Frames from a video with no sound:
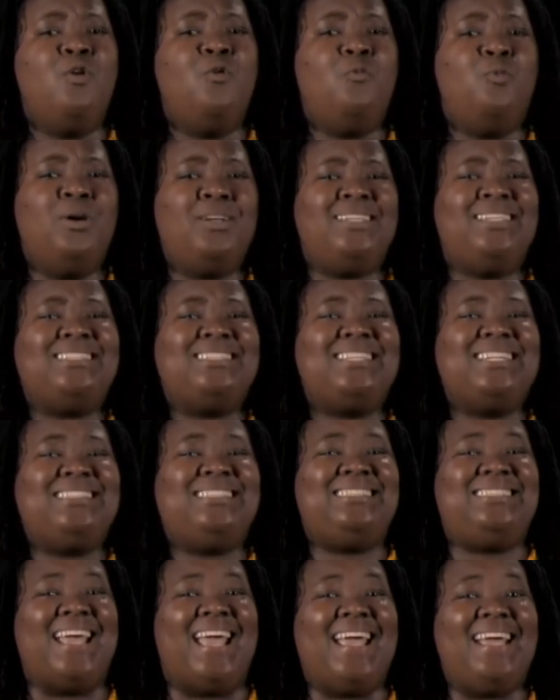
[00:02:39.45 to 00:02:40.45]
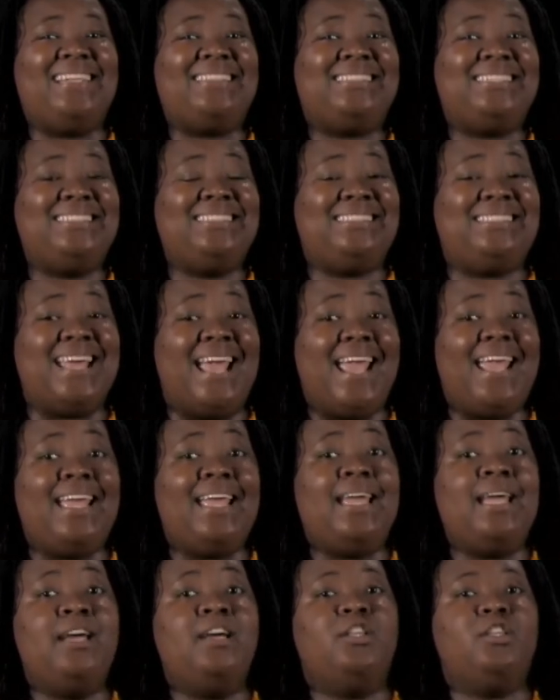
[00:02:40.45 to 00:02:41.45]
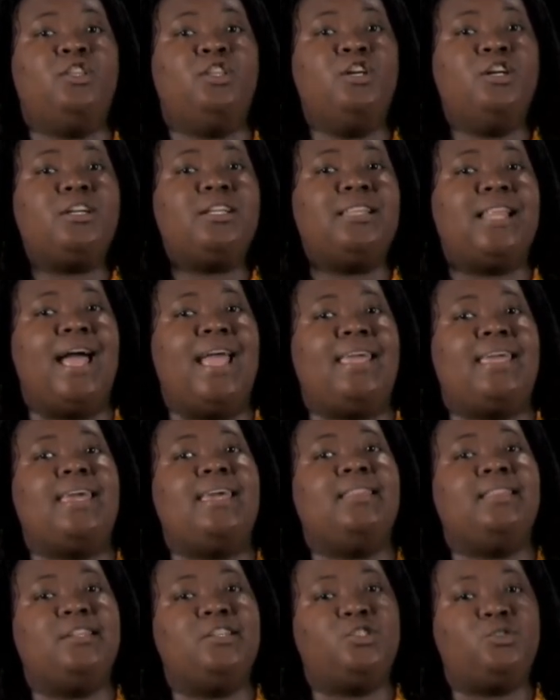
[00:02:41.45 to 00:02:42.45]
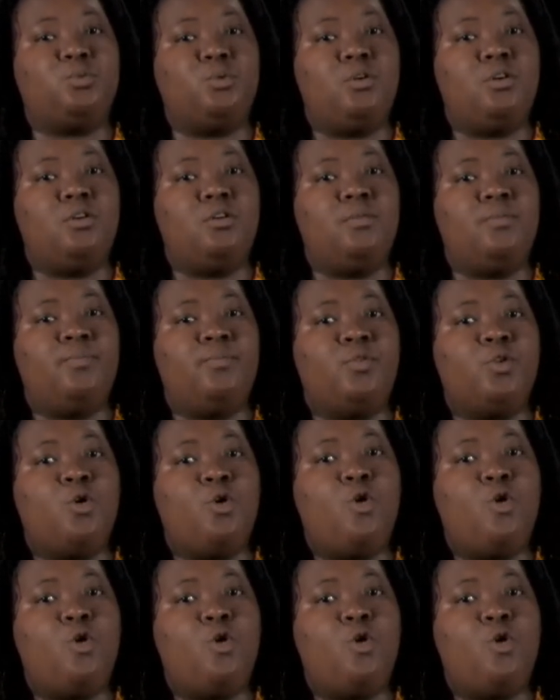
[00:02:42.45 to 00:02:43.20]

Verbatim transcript: What does the day to day look like in this role?